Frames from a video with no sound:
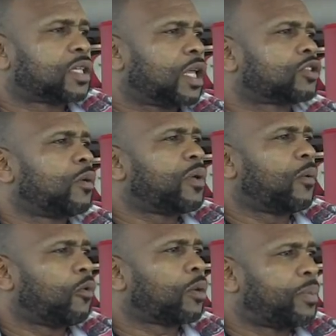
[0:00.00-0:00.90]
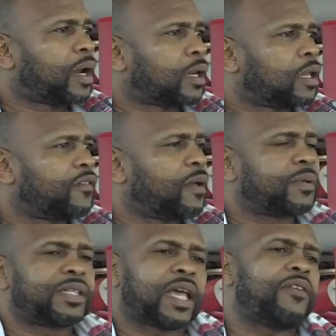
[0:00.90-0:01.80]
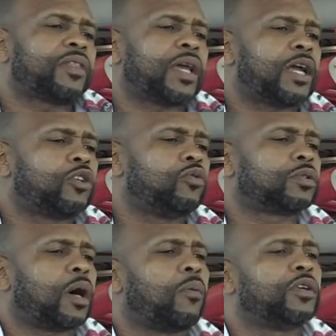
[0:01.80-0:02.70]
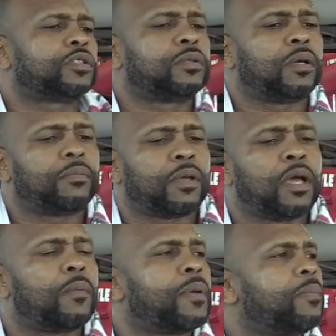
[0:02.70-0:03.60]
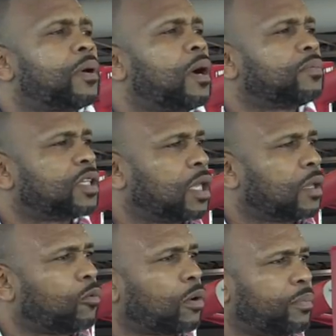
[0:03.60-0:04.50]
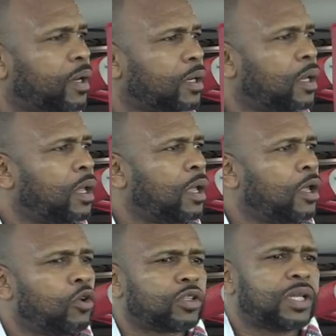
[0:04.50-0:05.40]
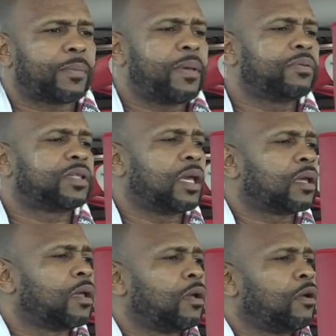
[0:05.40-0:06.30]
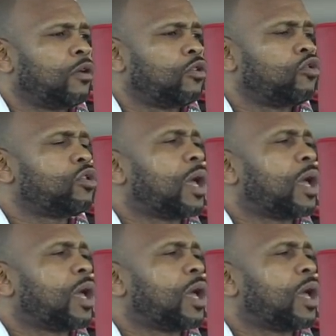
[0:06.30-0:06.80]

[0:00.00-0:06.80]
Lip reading: together so we can work better. You feel me? It's like everything I do is always to help people come together and work better. You know, it's like people say, you